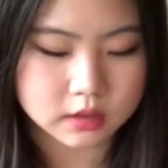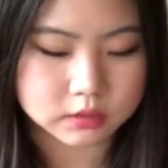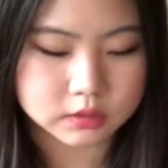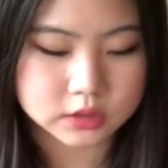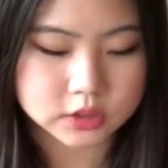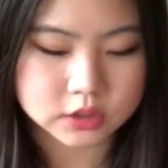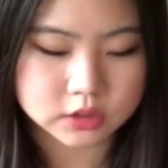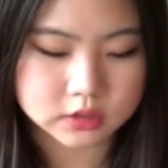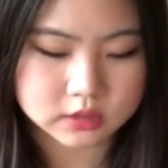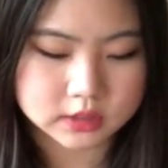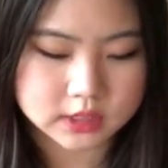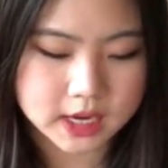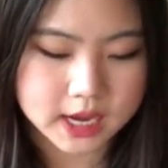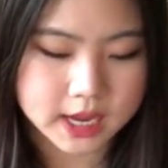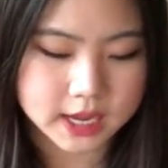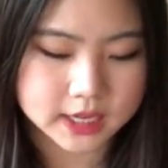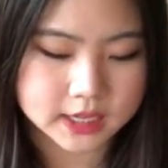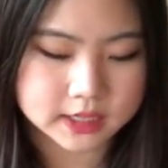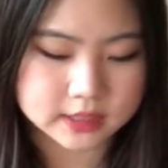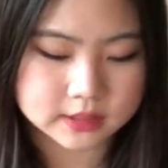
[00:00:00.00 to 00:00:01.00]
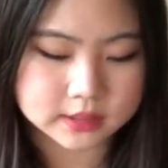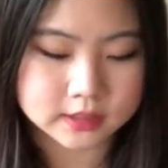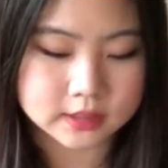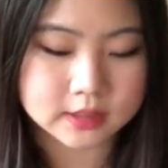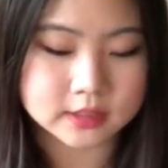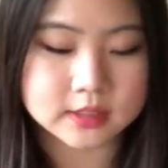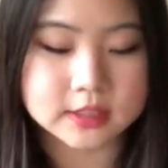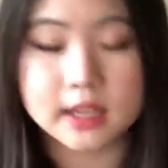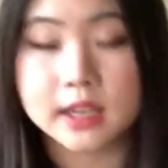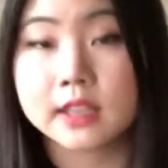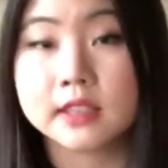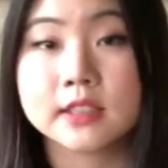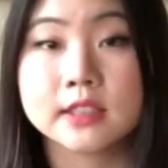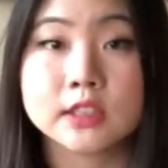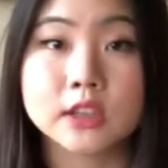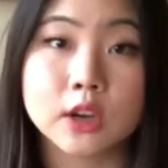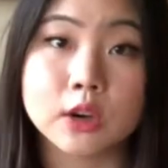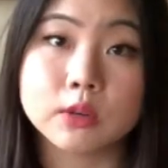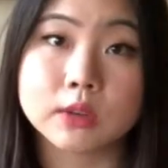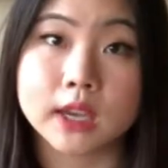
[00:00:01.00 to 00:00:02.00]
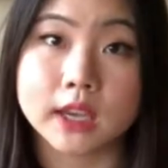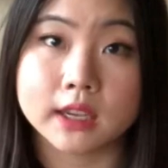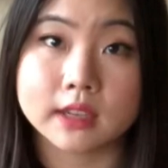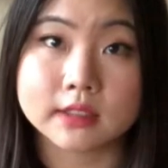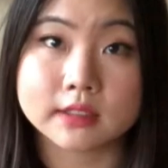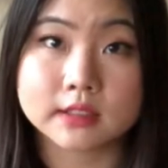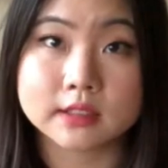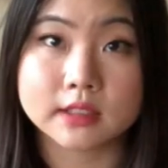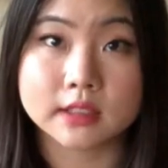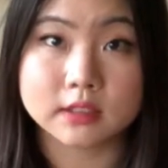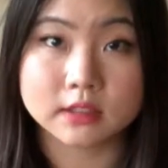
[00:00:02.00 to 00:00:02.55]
original tag, it does say it's an O case,